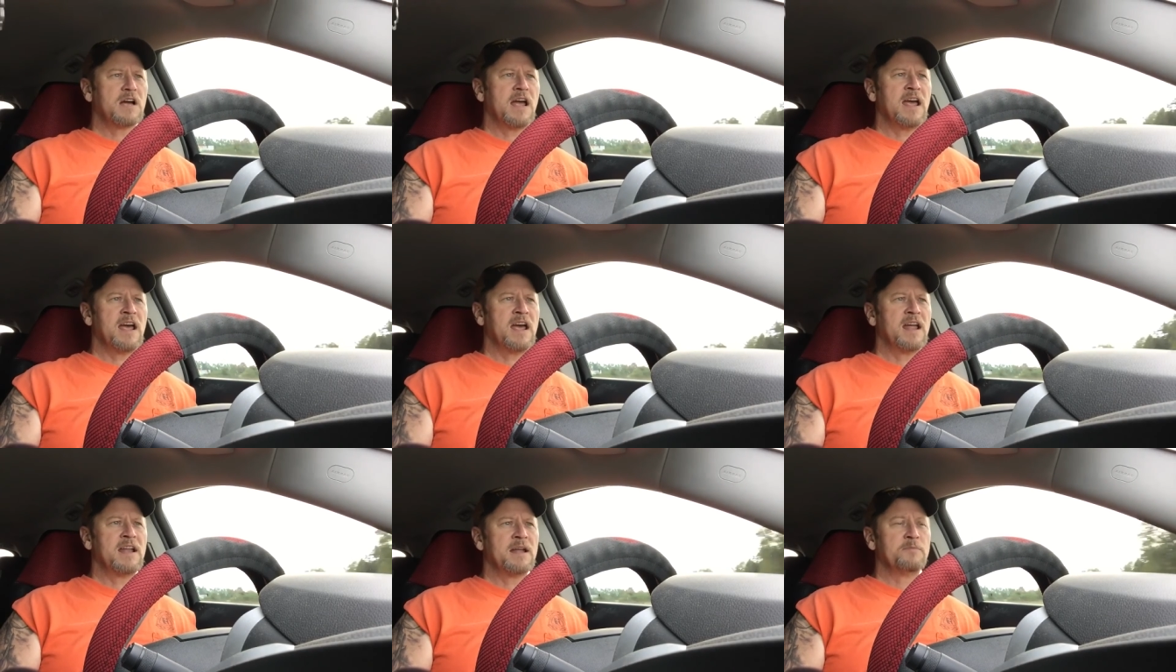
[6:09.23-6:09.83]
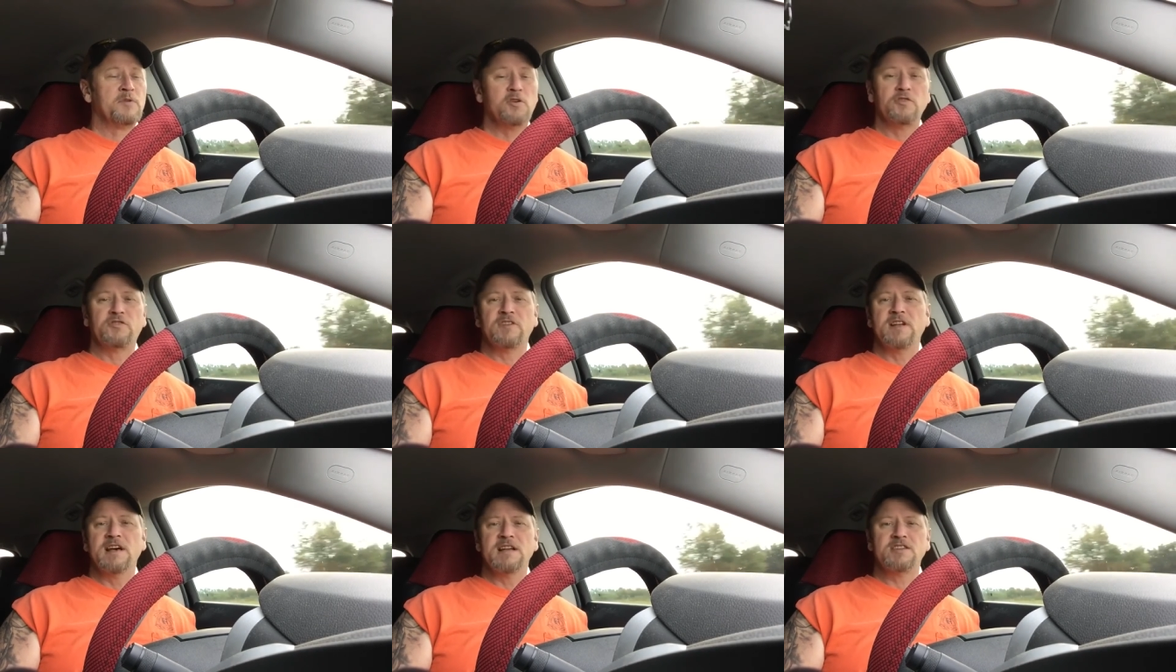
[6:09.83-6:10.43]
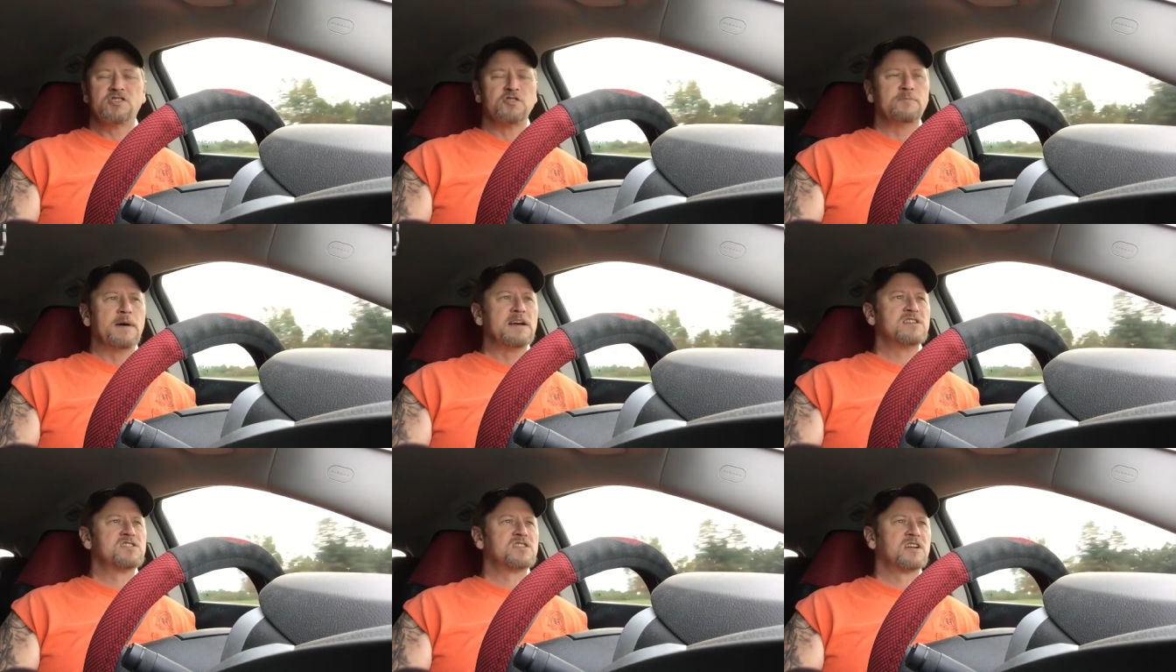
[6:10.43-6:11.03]
and I'm using it to
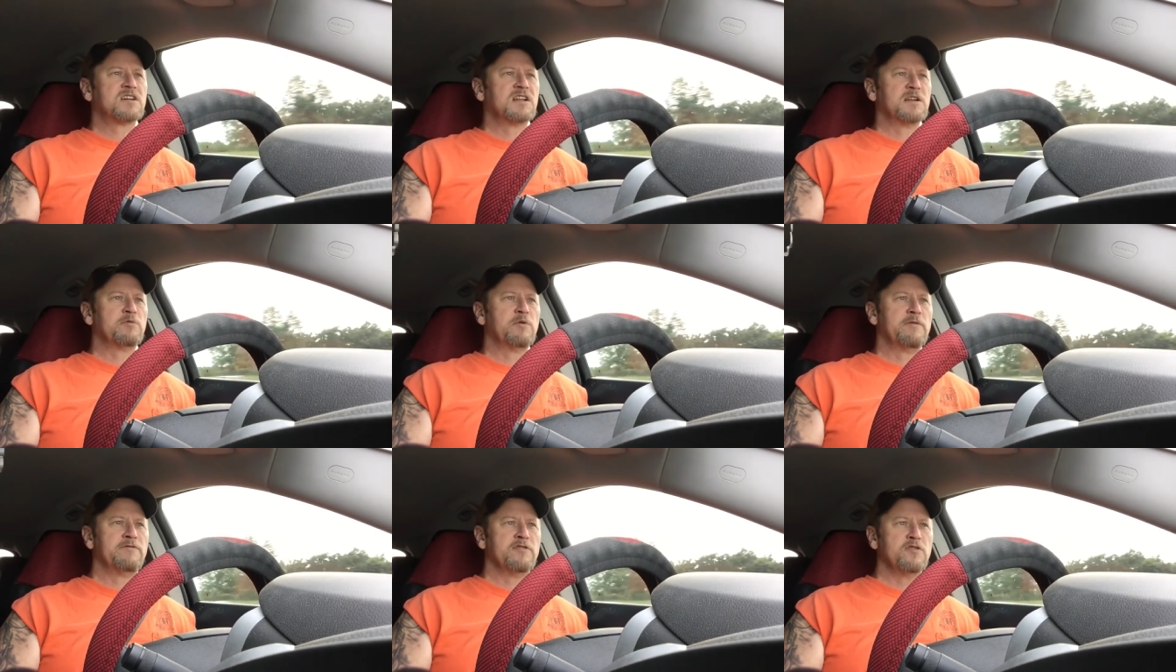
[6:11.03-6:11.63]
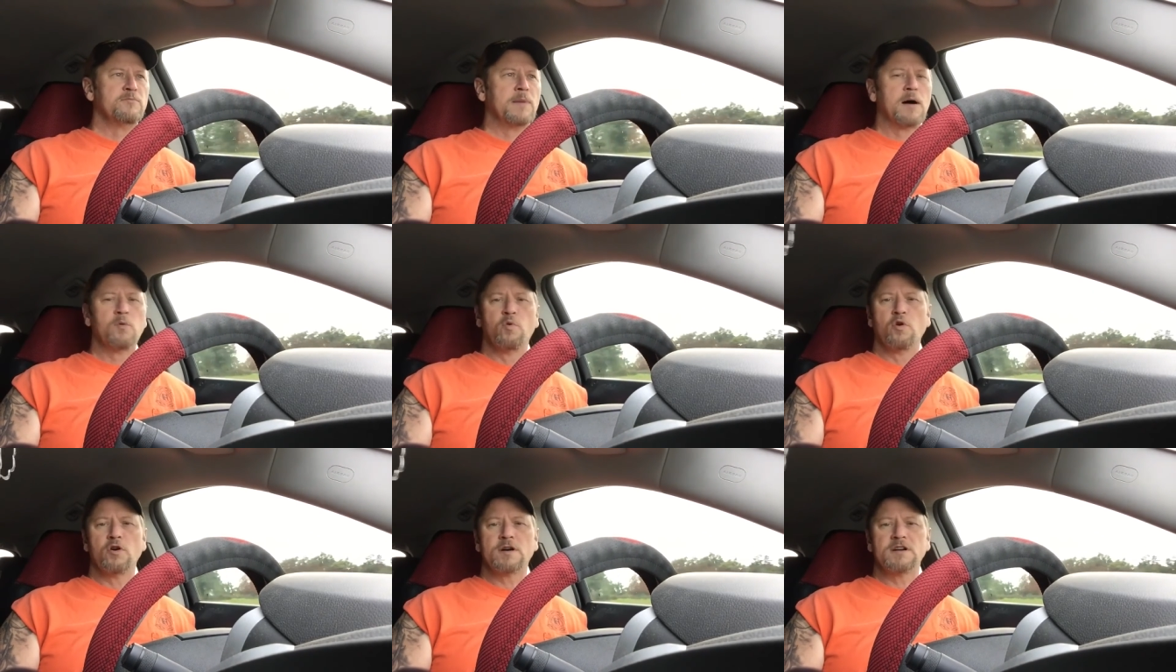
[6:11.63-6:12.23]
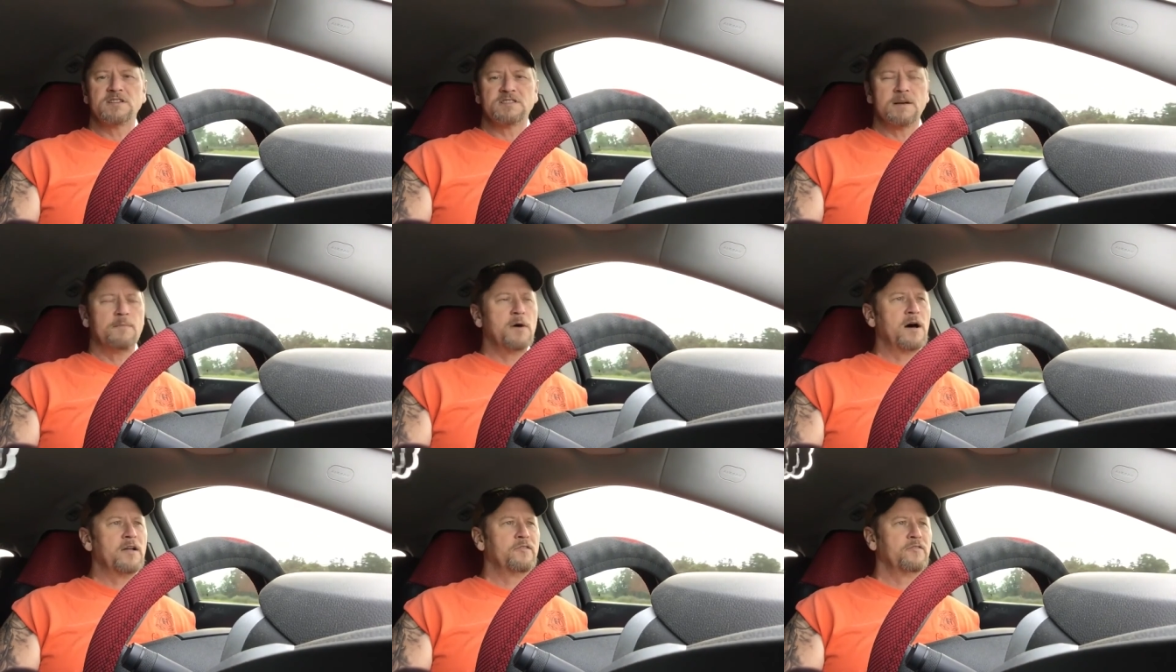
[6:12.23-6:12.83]
basically review my work as
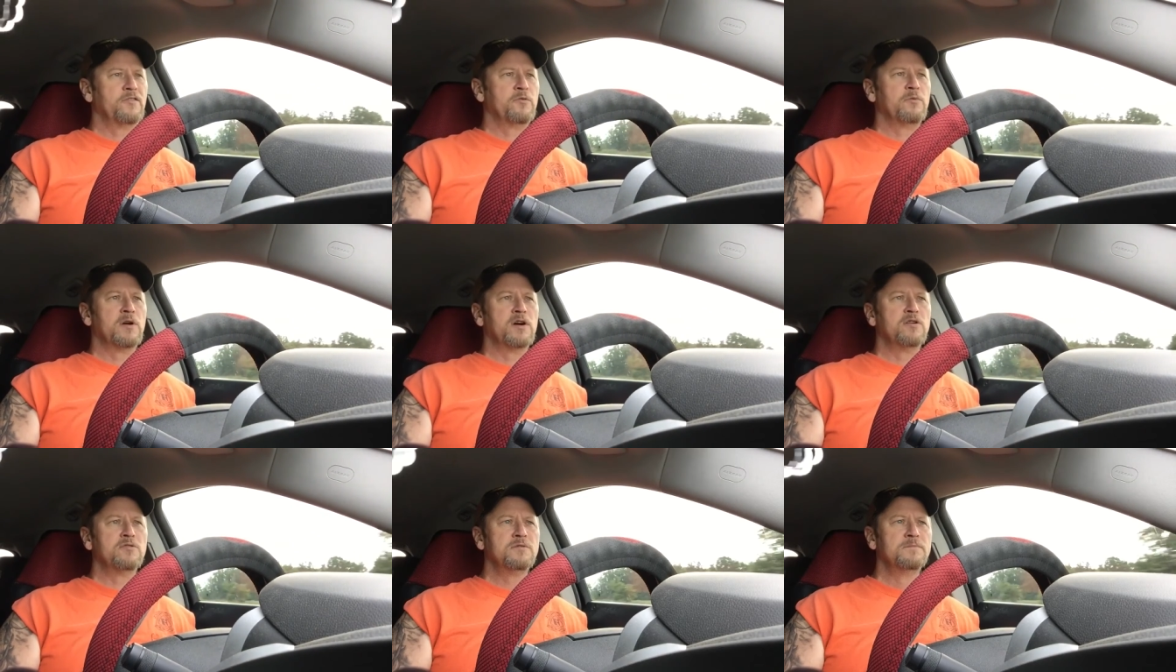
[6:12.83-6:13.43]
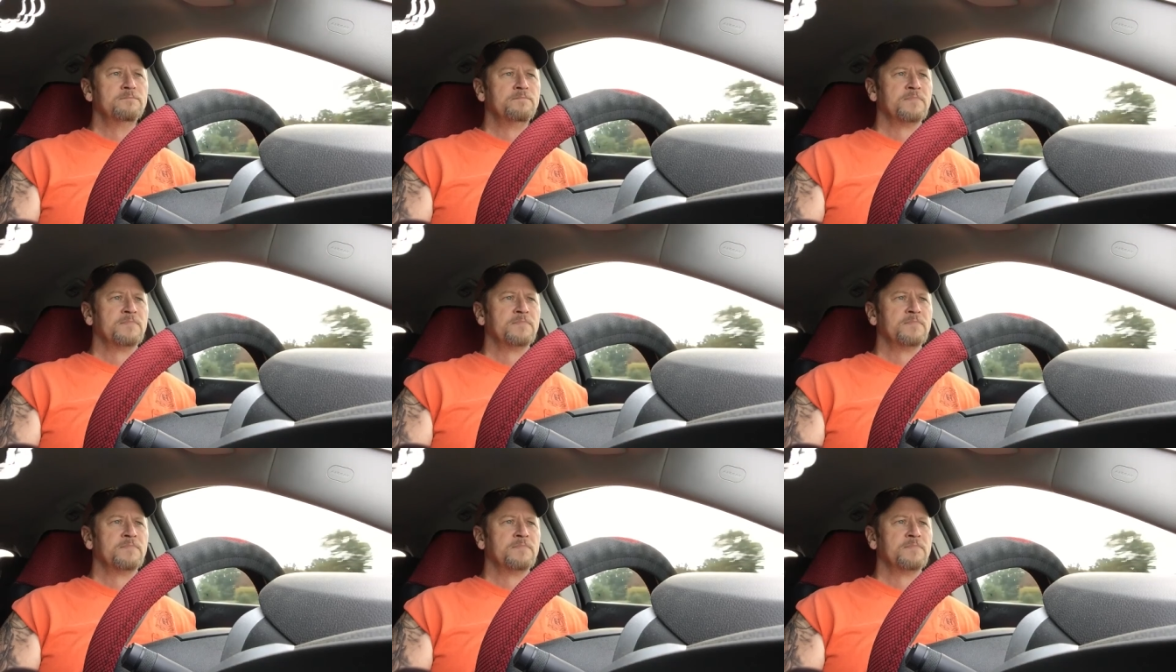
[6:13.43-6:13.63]
I'm out on the road,